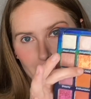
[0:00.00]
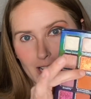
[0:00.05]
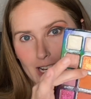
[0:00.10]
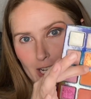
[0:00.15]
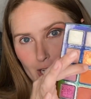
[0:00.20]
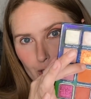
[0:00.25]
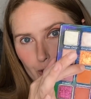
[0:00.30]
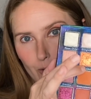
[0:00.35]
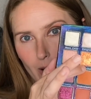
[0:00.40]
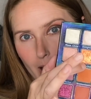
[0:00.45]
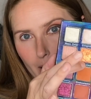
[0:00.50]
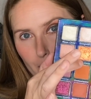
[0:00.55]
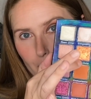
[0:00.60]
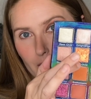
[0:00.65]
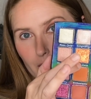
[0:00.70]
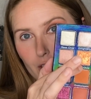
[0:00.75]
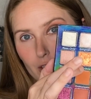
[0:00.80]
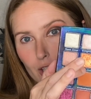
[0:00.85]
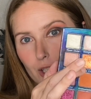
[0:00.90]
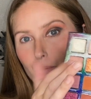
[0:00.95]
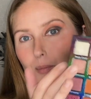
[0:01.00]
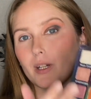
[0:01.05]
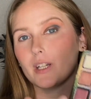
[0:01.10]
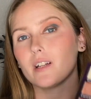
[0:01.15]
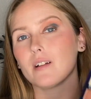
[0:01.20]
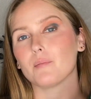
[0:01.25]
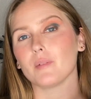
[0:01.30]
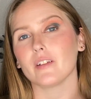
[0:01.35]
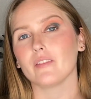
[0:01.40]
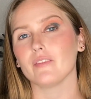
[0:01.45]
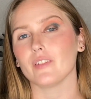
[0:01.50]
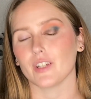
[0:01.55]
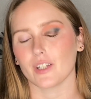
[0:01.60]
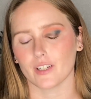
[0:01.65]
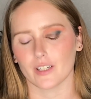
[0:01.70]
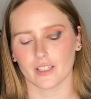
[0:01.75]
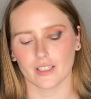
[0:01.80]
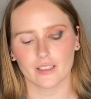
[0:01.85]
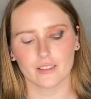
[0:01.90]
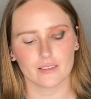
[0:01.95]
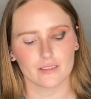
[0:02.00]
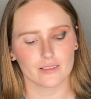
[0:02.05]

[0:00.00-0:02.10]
So I'm going to just put it on my finger